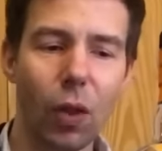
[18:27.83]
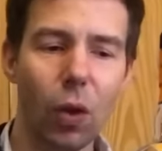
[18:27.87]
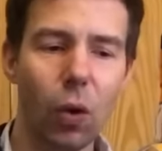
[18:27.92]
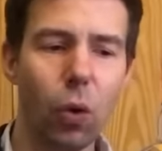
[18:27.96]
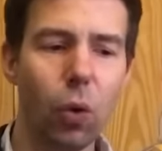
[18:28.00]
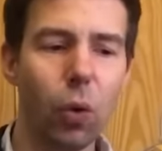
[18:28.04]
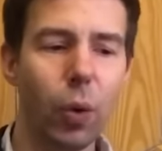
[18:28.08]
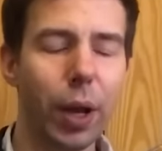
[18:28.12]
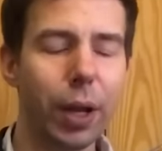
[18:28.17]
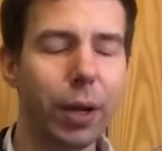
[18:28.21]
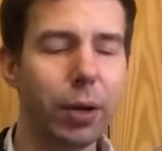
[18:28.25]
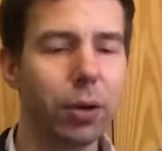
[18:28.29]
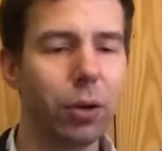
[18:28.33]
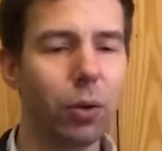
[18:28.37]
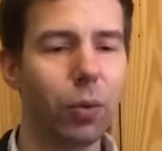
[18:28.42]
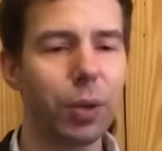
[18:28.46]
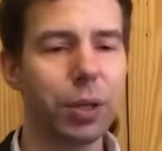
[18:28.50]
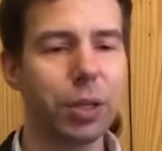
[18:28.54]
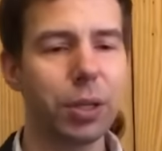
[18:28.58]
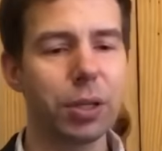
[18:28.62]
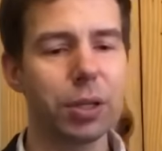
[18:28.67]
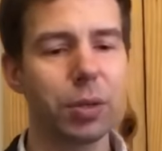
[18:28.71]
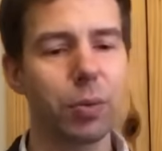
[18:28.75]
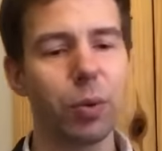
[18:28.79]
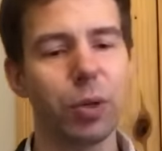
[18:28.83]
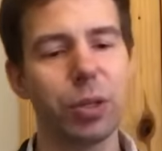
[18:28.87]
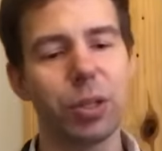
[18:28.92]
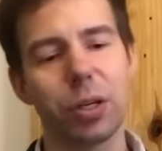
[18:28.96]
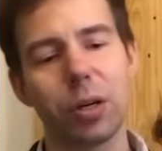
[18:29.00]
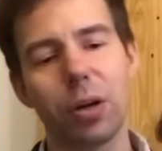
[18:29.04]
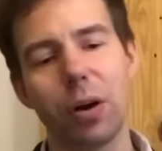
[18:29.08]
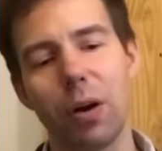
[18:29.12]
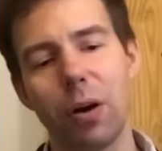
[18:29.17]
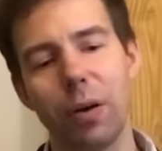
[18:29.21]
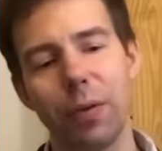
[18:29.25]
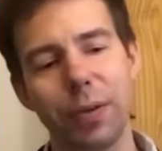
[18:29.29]
Oh, I don't know what to
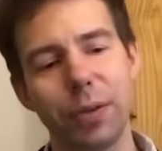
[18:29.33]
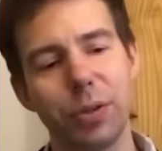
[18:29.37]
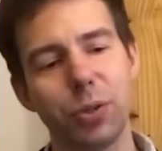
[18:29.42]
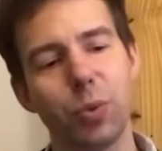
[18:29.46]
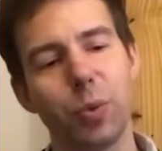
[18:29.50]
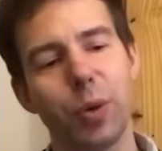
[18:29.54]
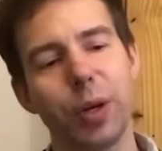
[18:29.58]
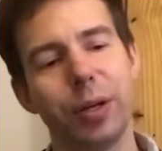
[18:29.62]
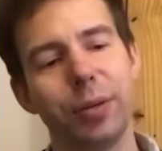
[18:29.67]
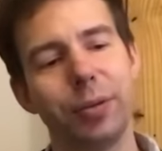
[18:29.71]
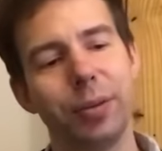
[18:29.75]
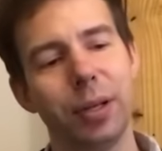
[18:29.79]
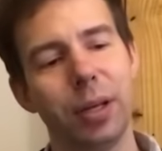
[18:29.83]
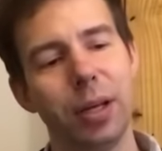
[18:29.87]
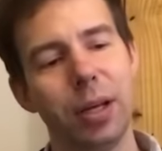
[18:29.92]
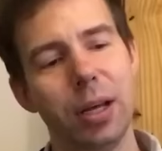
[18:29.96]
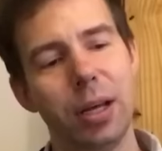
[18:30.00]
call this one.